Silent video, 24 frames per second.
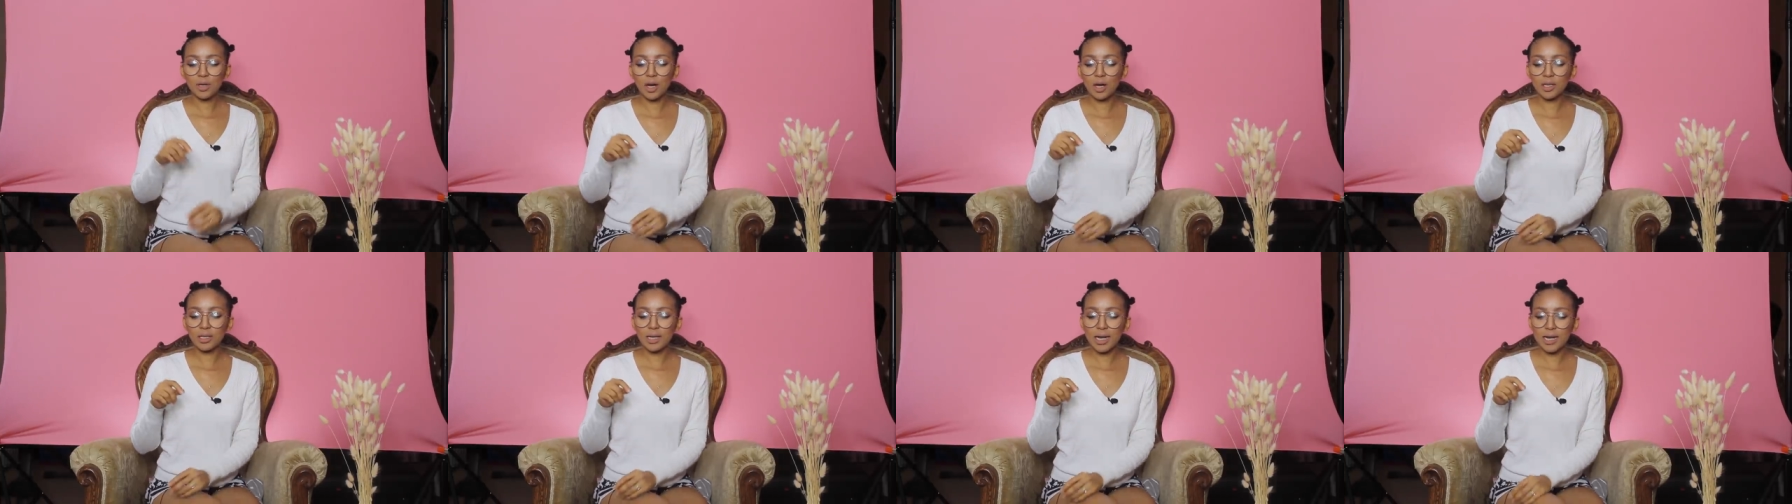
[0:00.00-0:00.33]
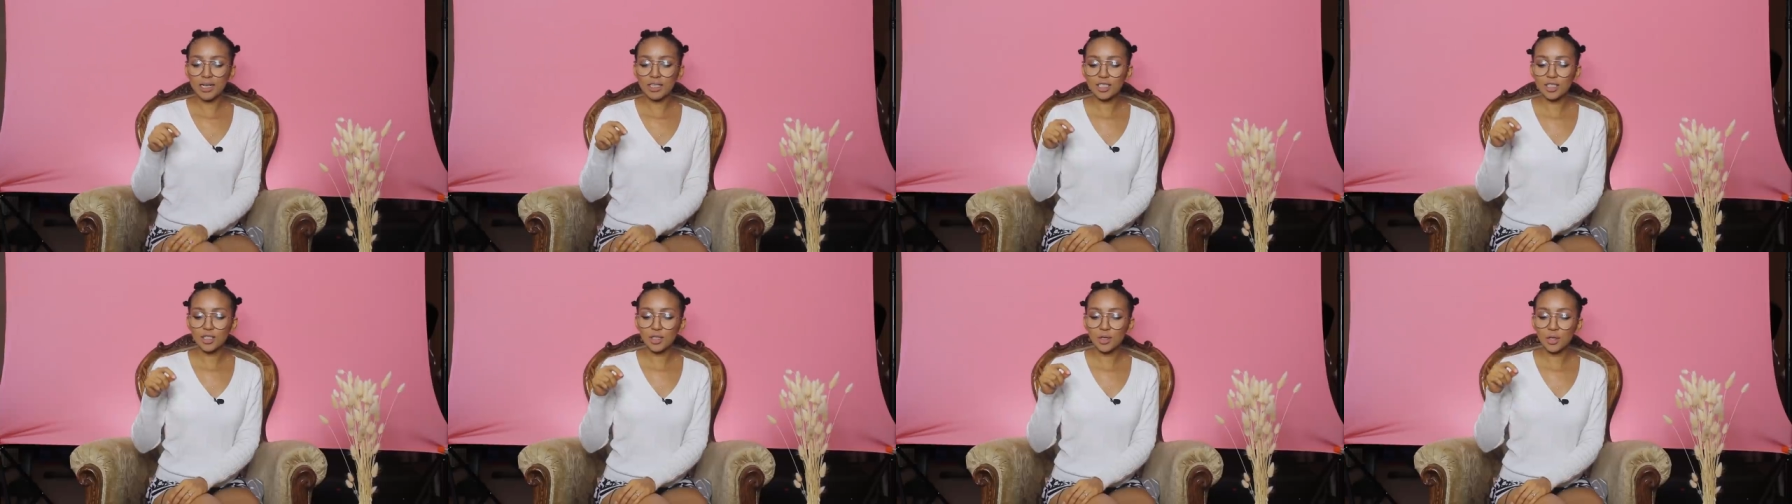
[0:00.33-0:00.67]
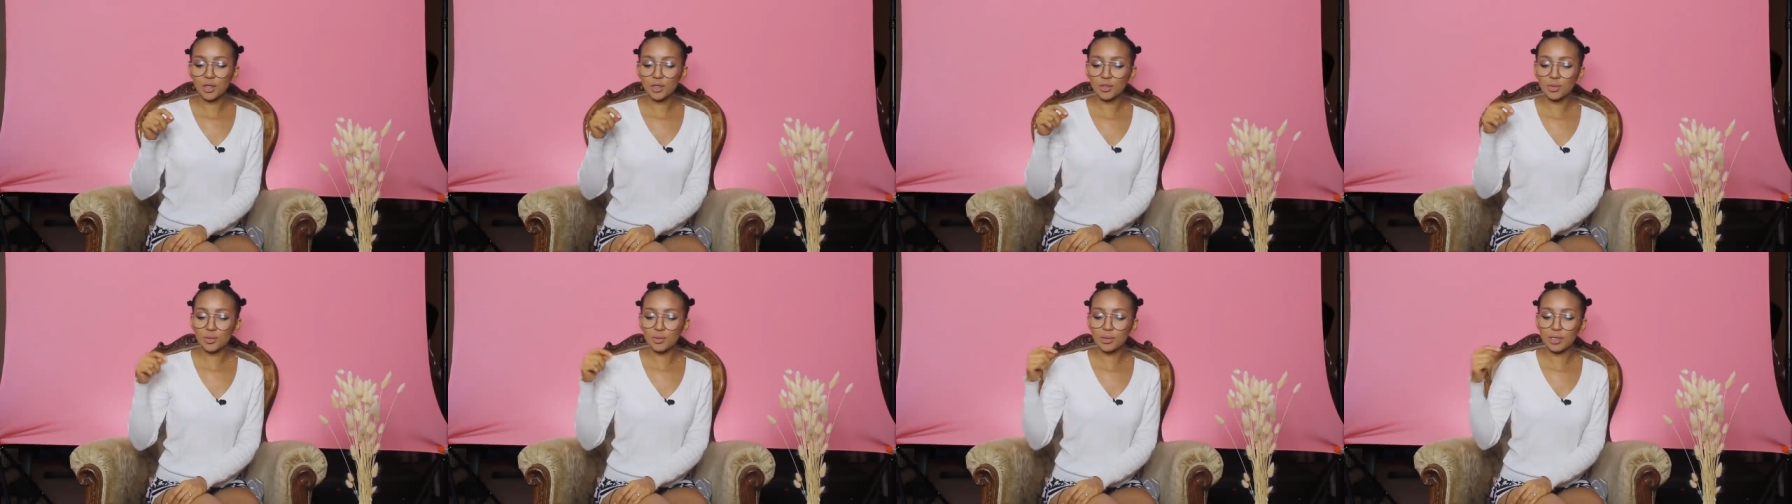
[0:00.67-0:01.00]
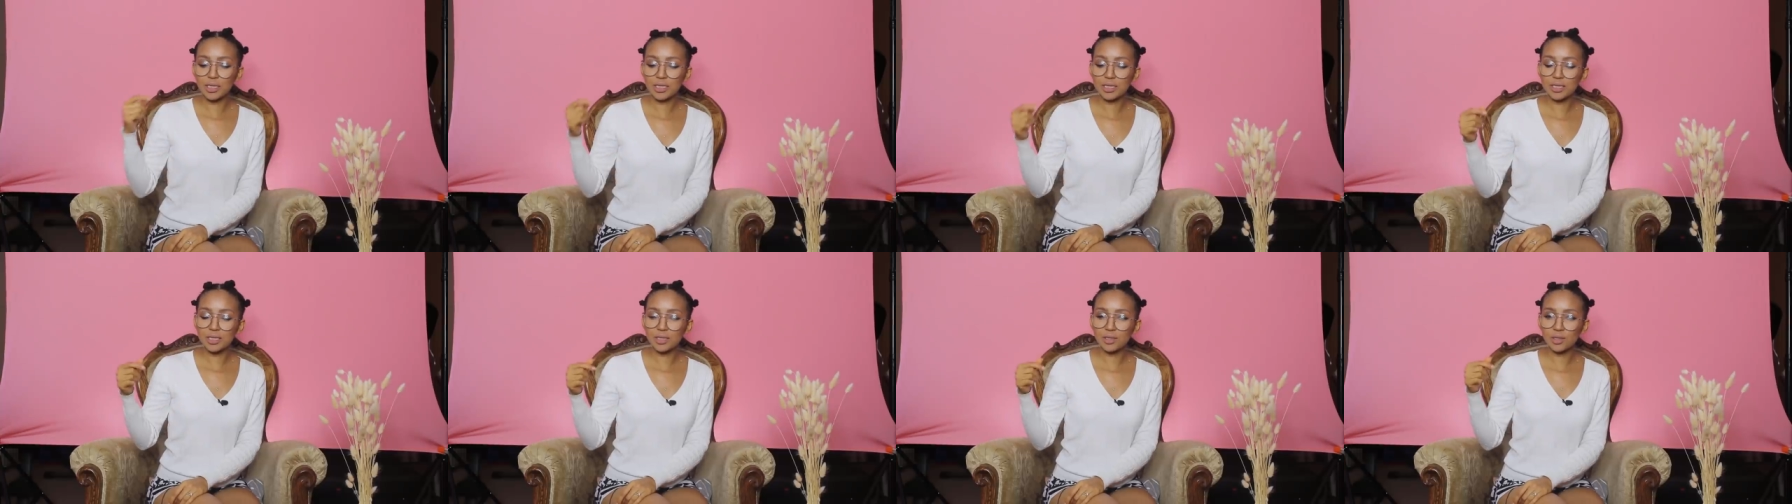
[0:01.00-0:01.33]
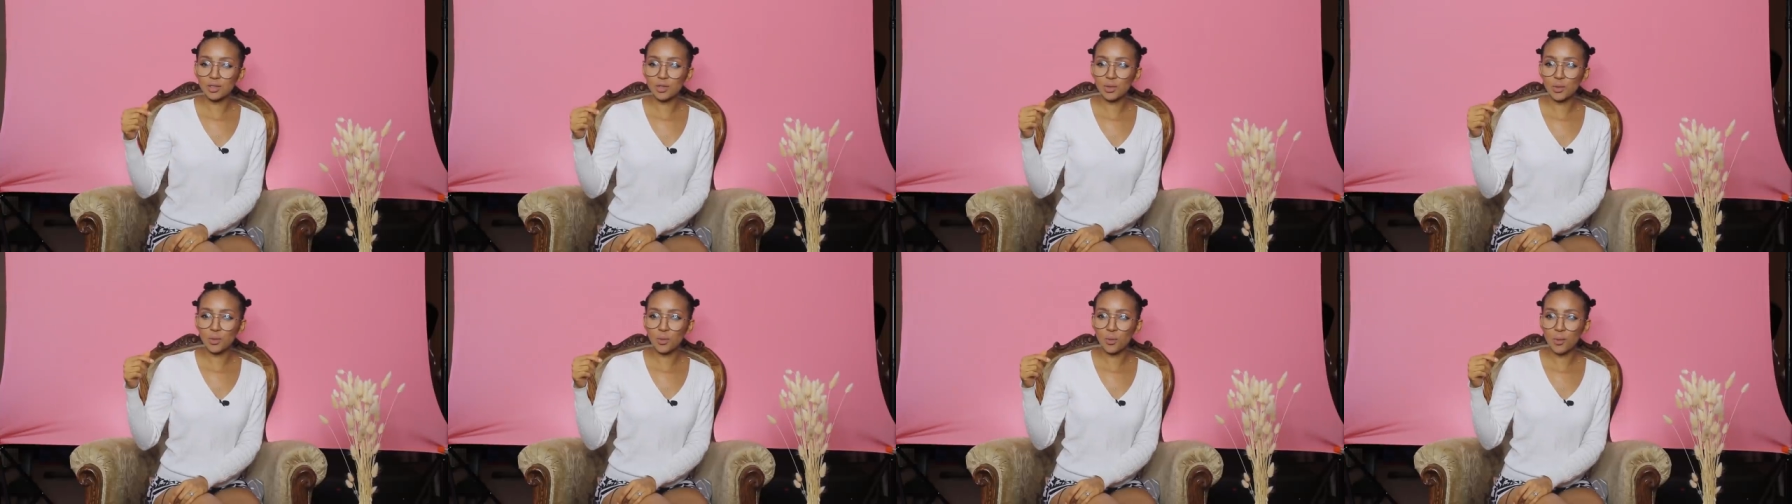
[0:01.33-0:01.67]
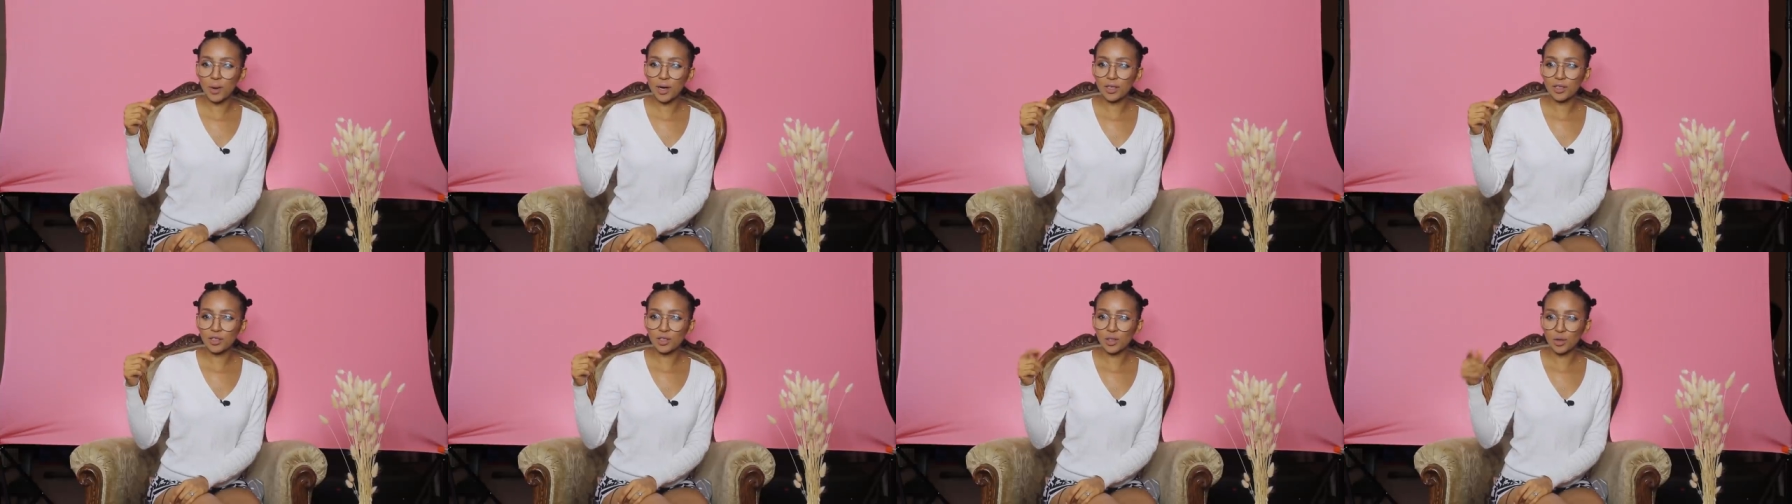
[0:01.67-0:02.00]
aren't actually going to listen to
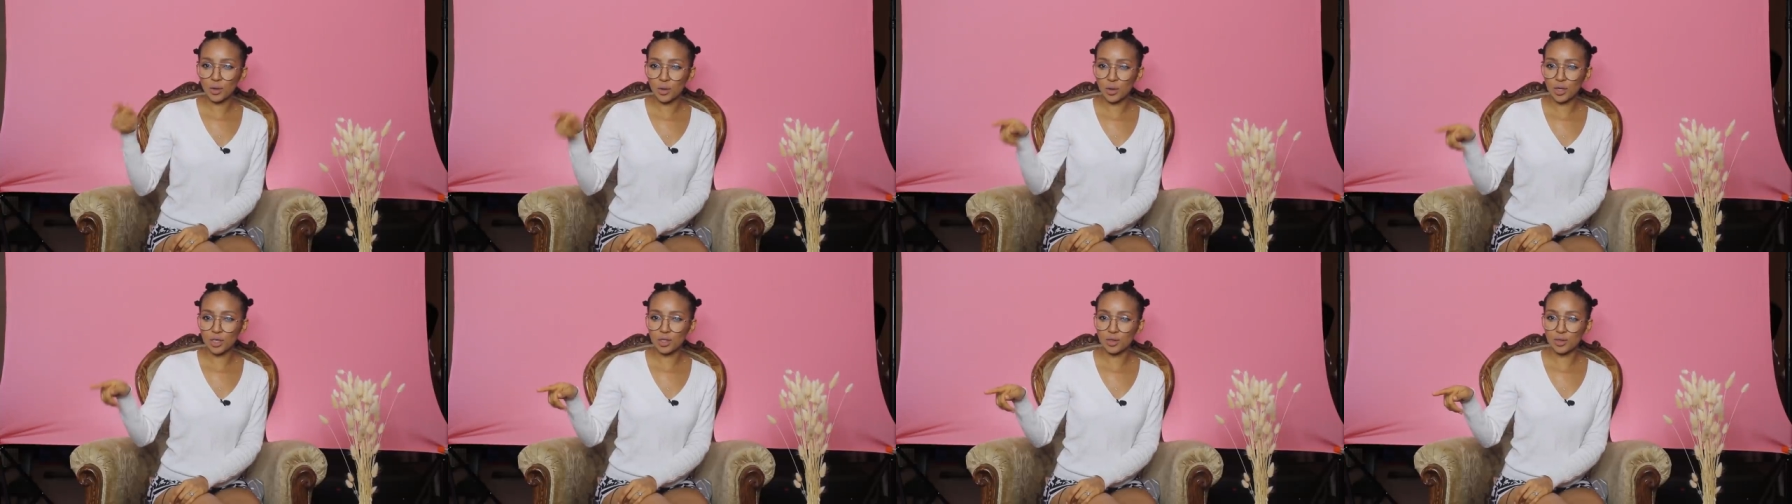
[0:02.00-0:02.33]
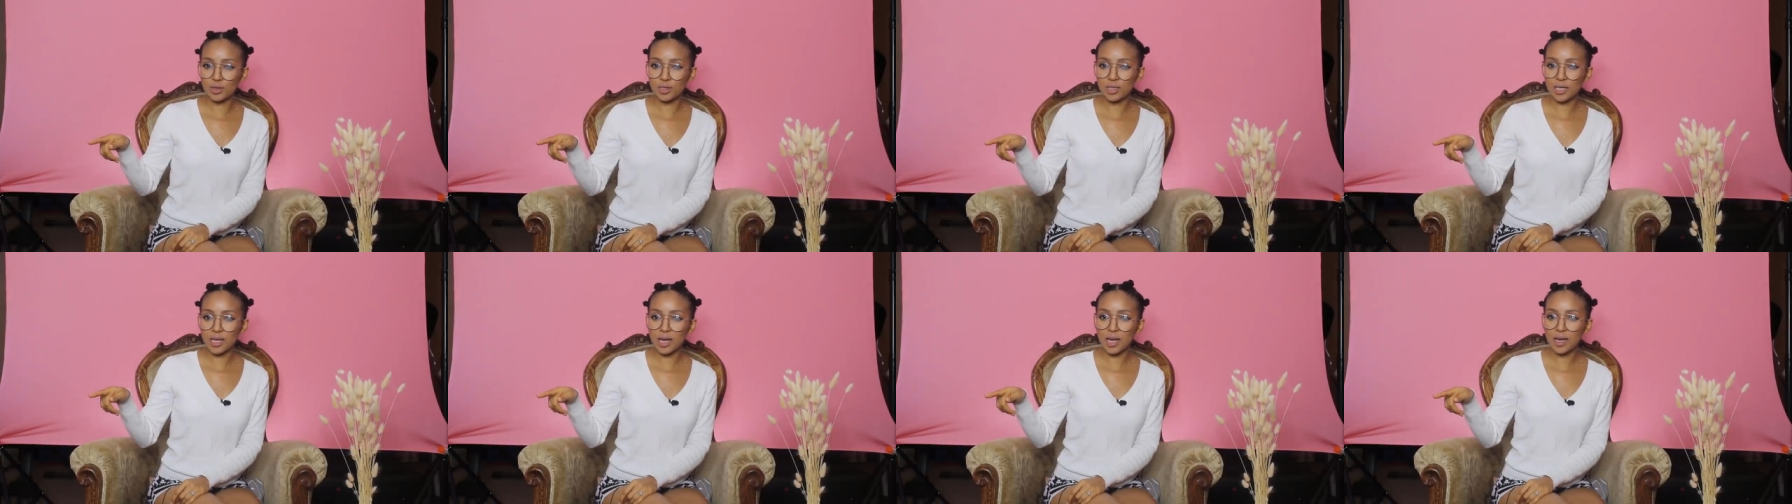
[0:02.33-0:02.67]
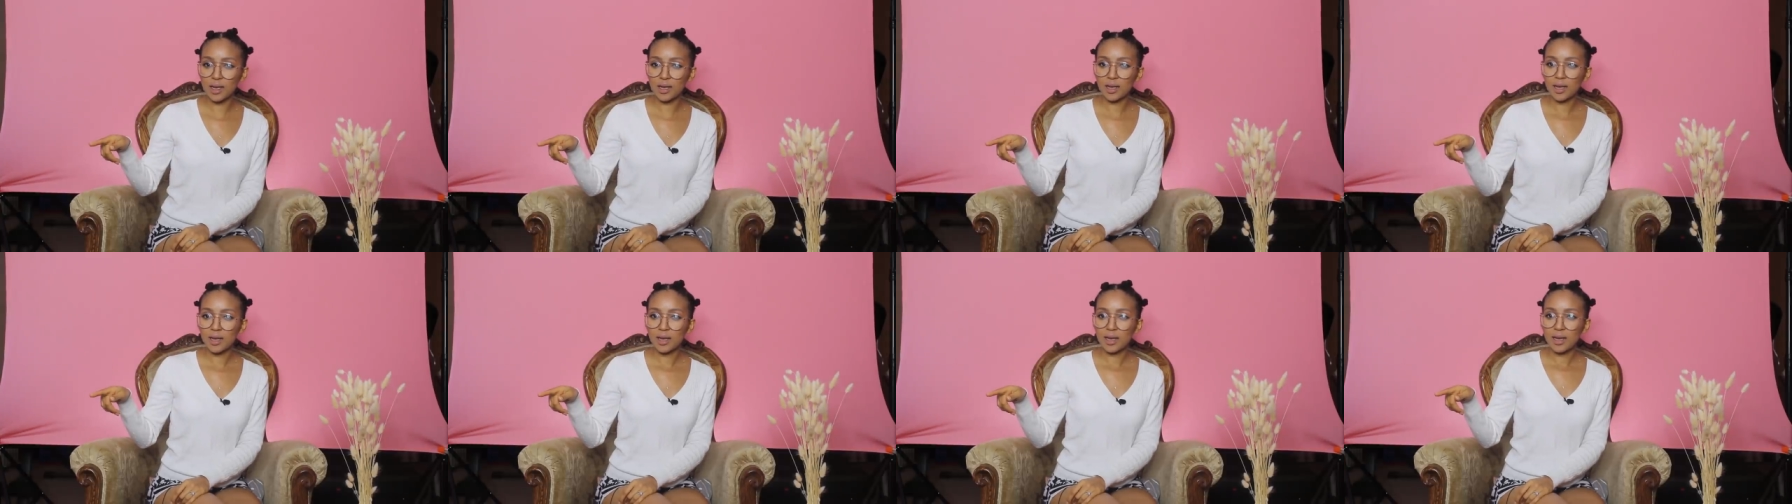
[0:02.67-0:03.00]
what you're going to say?